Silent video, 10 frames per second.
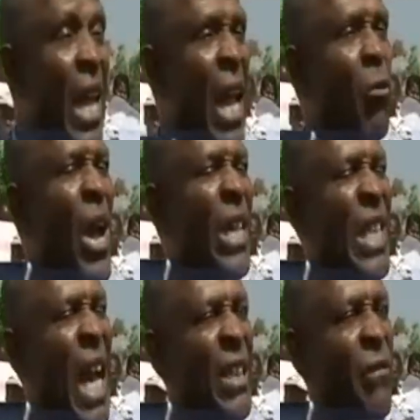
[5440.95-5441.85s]

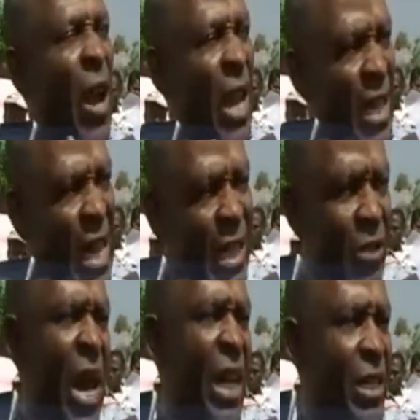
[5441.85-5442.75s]
NYSC has violated this
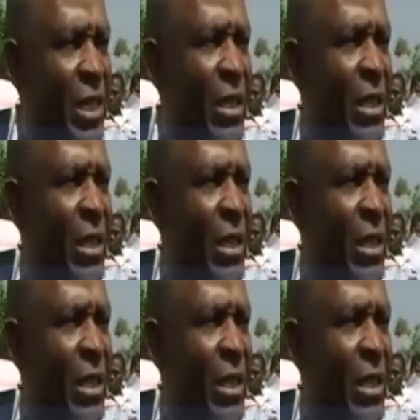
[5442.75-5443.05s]
right,